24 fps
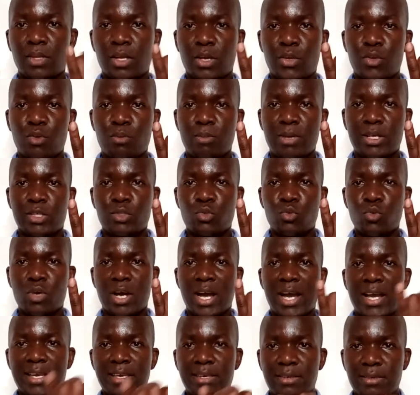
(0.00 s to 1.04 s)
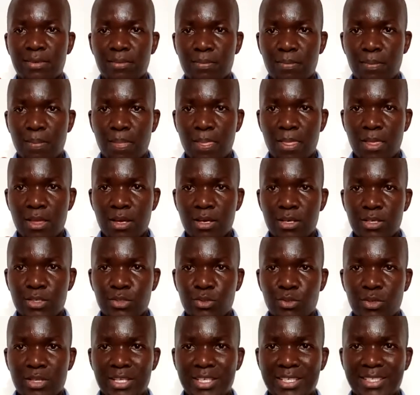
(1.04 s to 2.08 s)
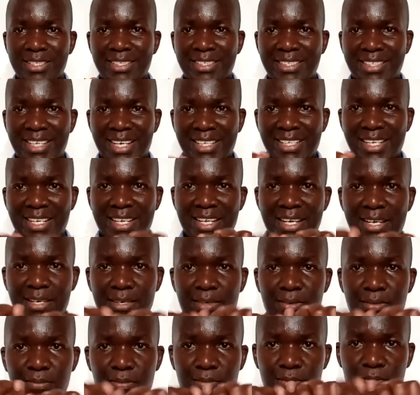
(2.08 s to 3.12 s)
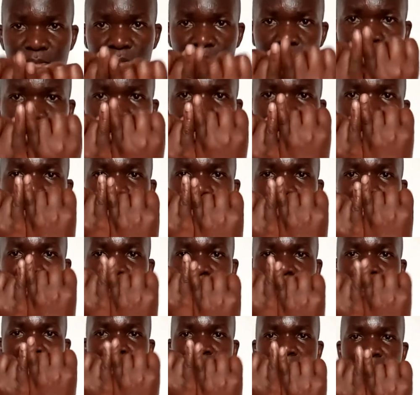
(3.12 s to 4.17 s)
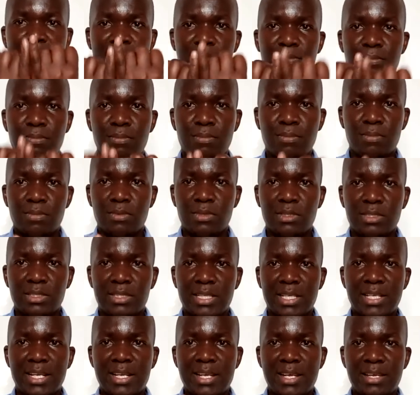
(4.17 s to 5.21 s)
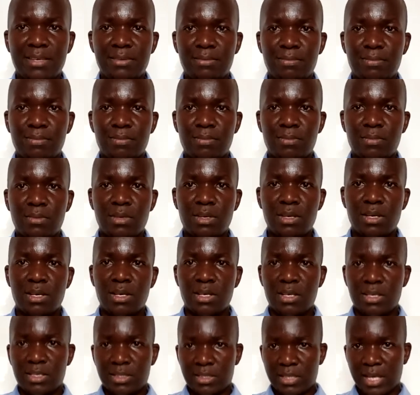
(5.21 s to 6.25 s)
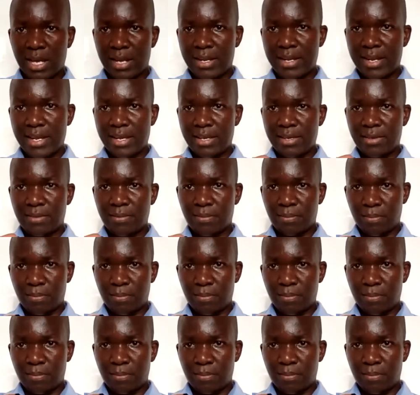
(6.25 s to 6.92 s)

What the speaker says: you make two I, so this Saturday. Saturday, Sunday,